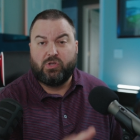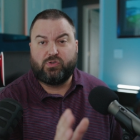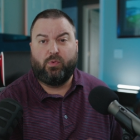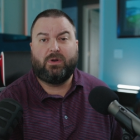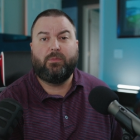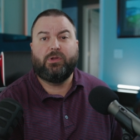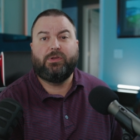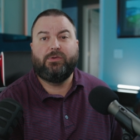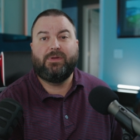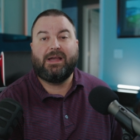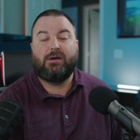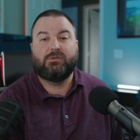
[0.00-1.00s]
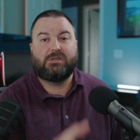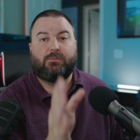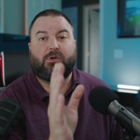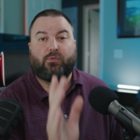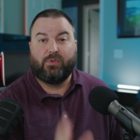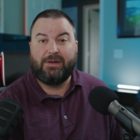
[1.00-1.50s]
So what I'm going to do now is
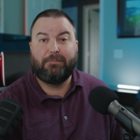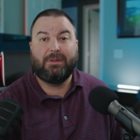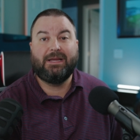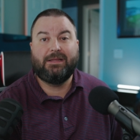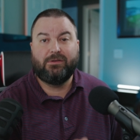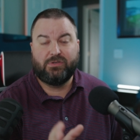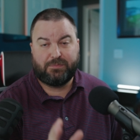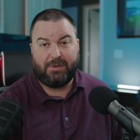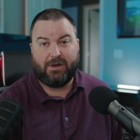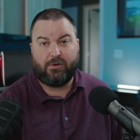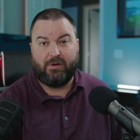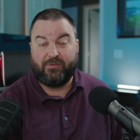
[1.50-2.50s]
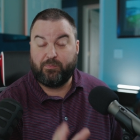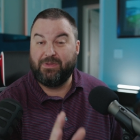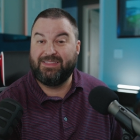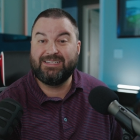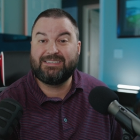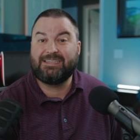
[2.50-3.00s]
I'm going to replay those paragraphs,
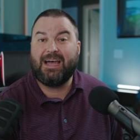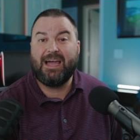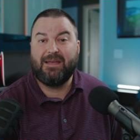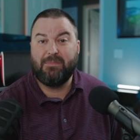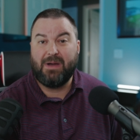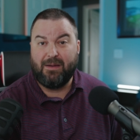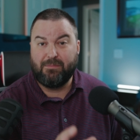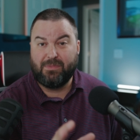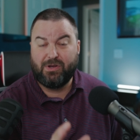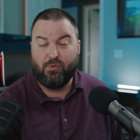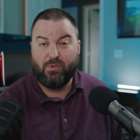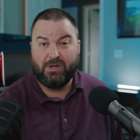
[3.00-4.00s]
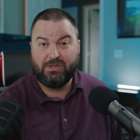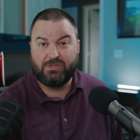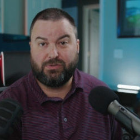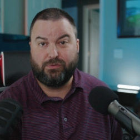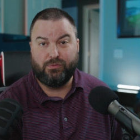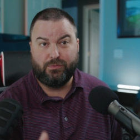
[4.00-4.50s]
but this time I'm going
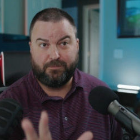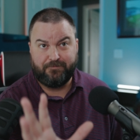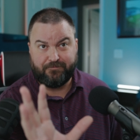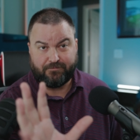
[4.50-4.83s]
to